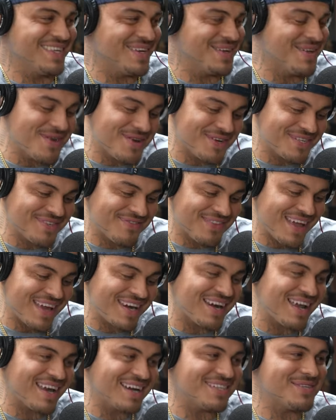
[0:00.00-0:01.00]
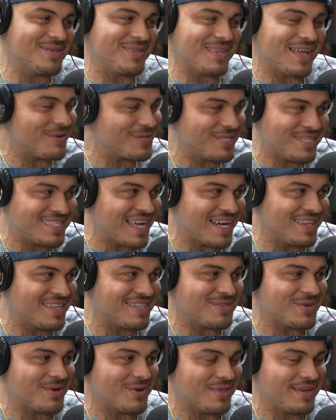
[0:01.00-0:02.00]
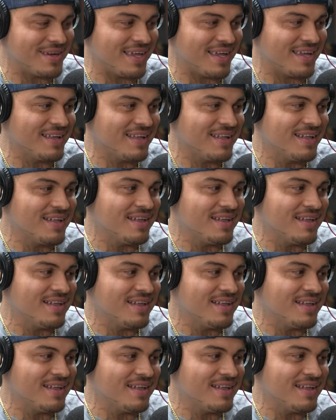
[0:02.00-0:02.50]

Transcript: the New Year's of '99 and 2000. I was just telling this story the other day.